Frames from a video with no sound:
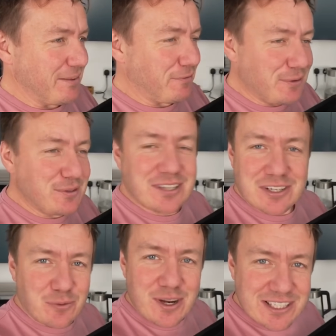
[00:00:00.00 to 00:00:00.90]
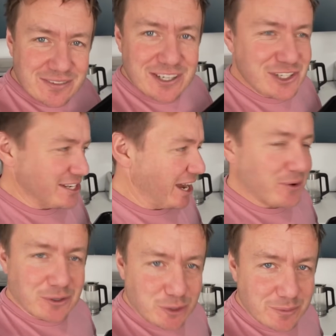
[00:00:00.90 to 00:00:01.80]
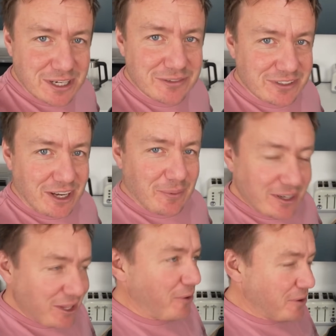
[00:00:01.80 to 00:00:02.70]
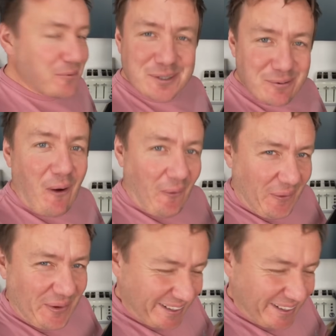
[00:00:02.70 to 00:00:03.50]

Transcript: It feels such a waste of energy now when I warm an oven up. I don't know what's wrong.